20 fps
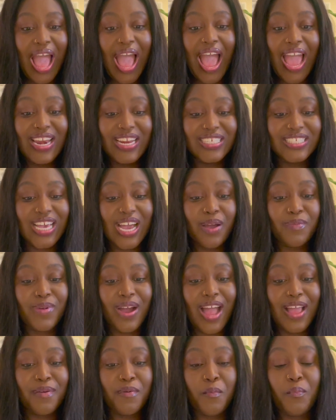Anytime
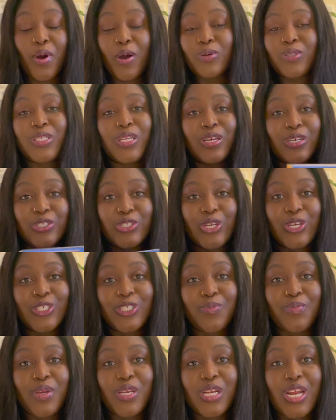I posted it on
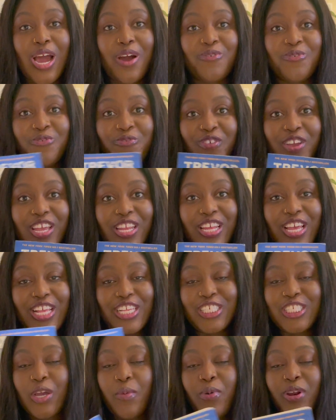social media that I was
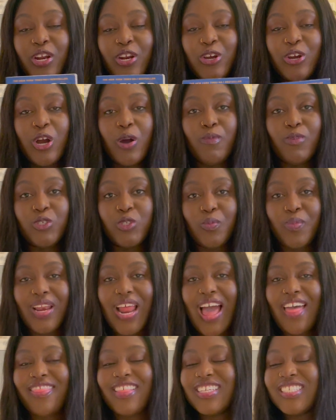reading, someone in the comments would be
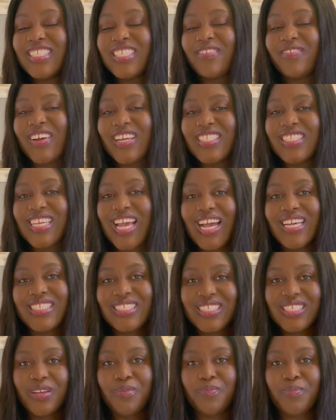like, this is a
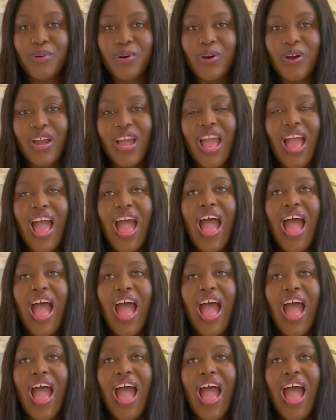fantastic book.